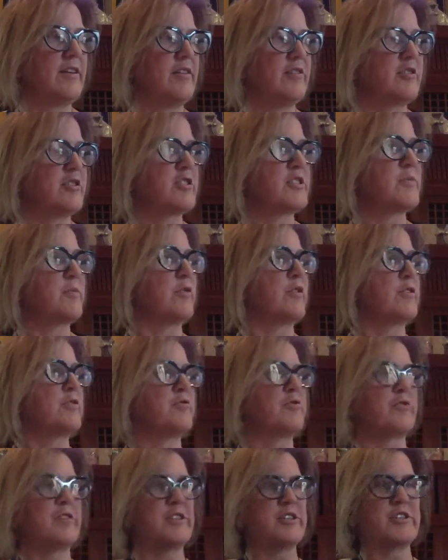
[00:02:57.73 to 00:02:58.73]
just a more
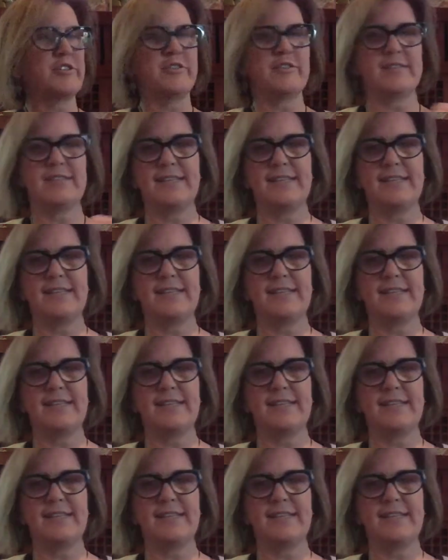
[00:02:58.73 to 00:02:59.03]
traditional